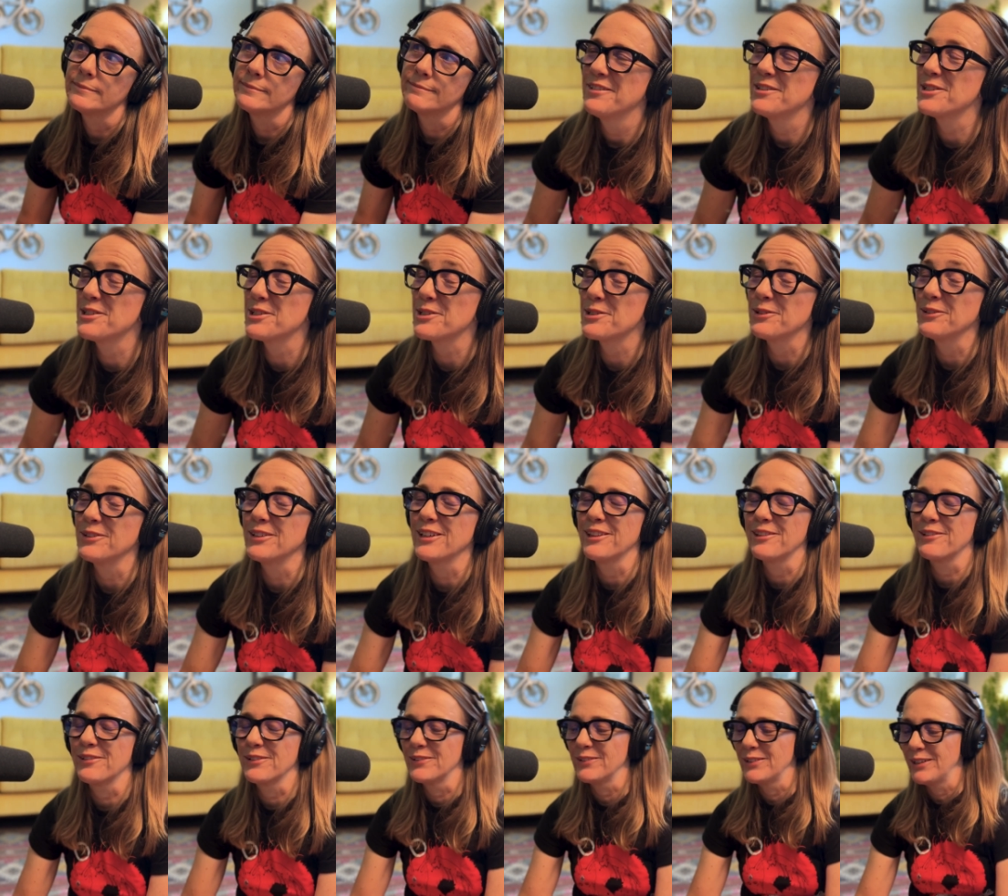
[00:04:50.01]
I was just
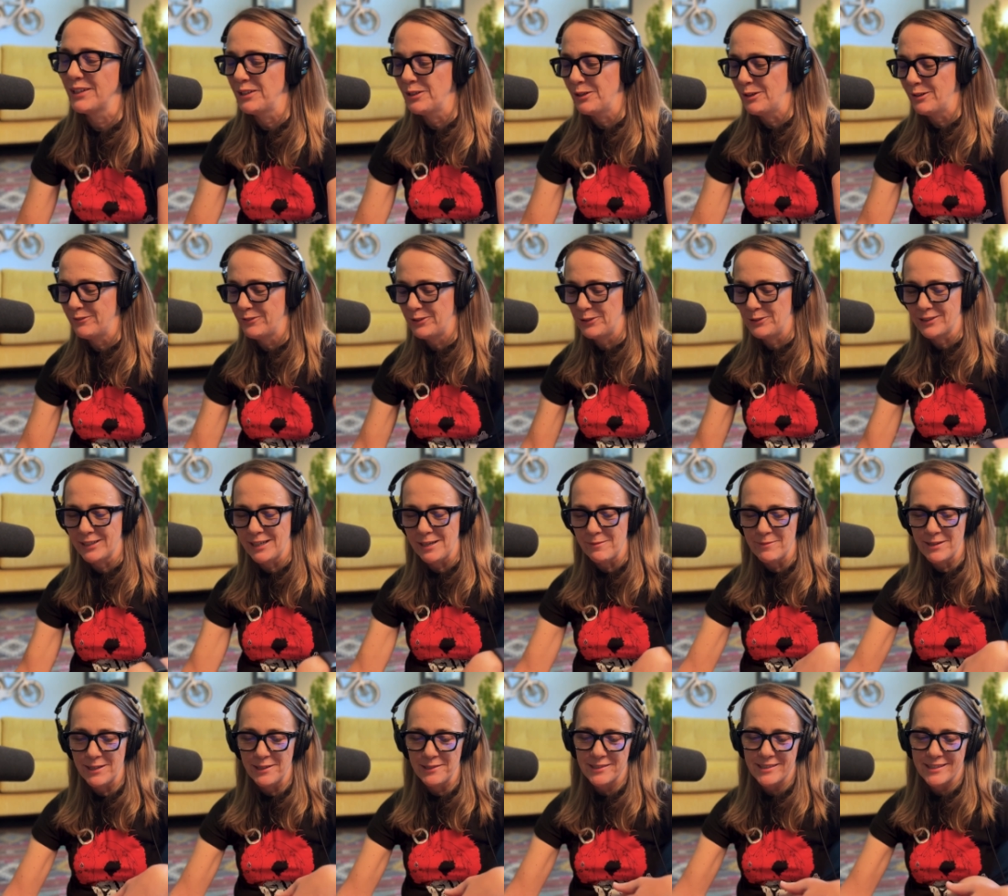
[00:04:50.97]
looking through a lot of her
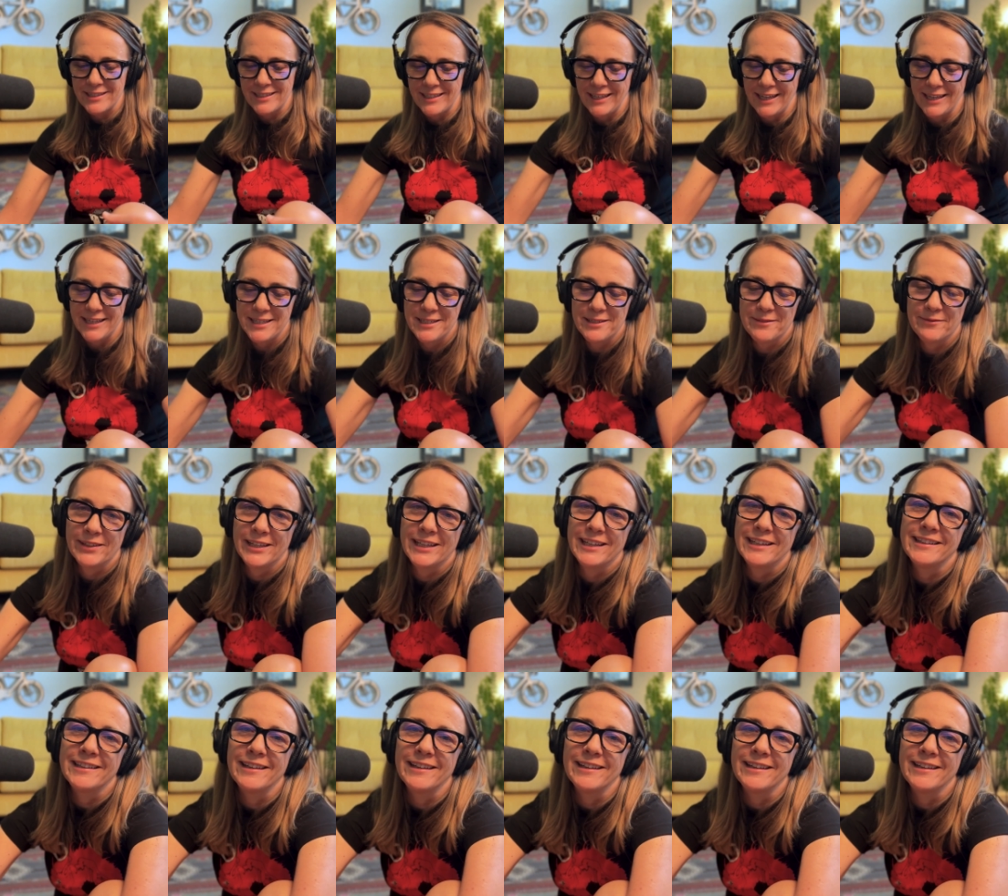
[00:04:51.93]
emails today to me,